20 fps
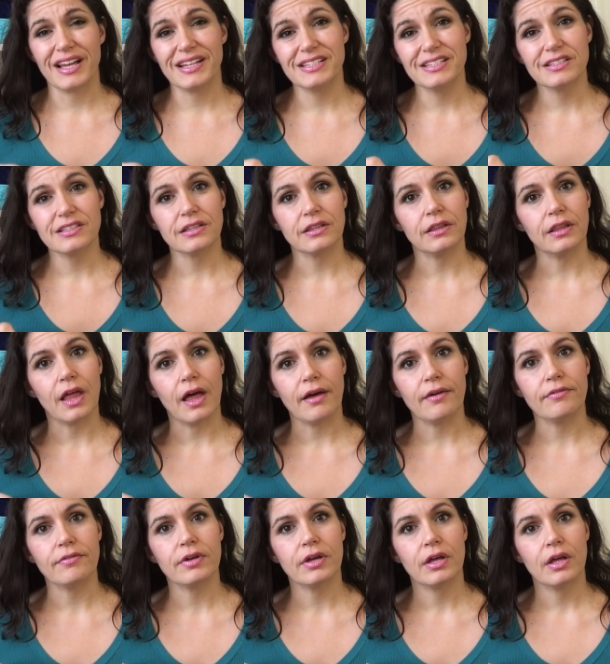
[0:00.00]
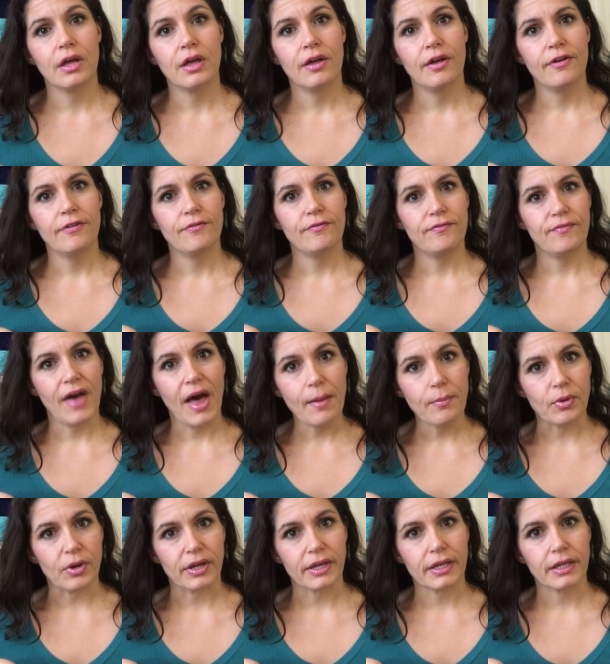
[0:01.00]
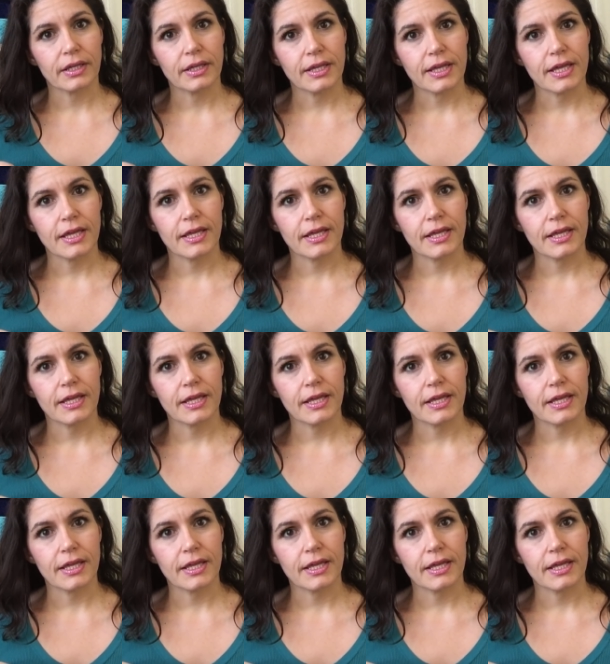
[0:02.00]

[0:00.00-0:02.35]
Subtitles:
I just love fabric.